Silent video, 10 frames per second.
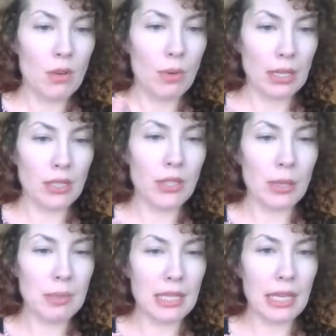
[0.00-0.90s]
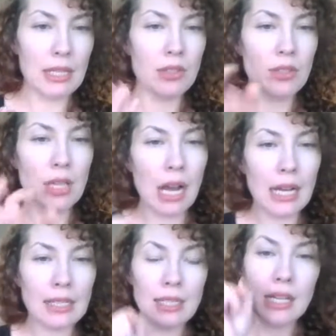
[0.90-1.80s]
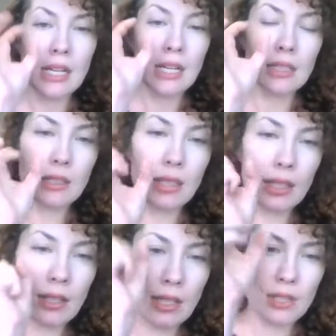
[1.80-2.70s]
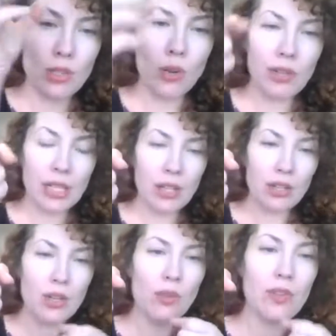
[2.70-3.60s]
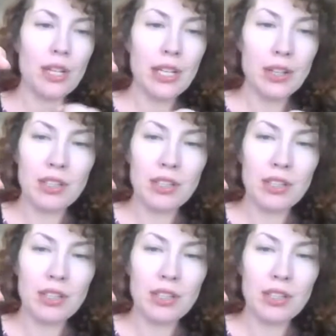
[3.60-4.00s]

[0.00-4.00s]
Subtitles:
Right? Do you hear what I'm saying? They're not, it's over here and over here.